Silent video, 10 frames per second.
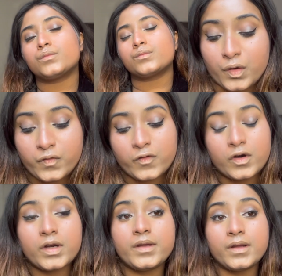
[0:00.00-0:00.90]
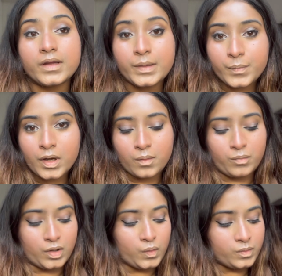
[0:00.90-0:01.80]
Now for the lip
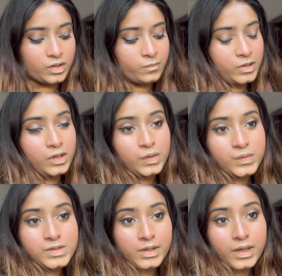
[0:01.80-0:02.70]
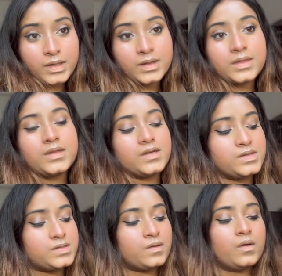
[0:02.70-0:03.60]
combo, I'm gonna be using
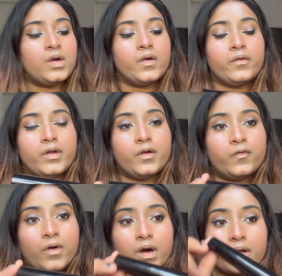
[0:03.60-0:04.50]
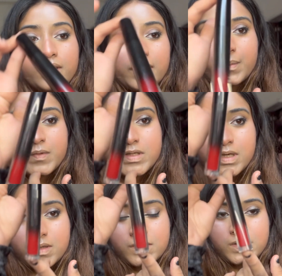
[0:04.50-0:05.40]
this Nirvana
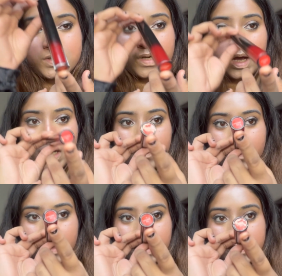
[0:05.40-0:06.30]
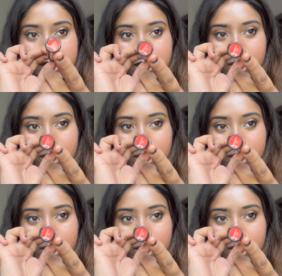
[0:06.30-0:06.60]
lipsticks Timeless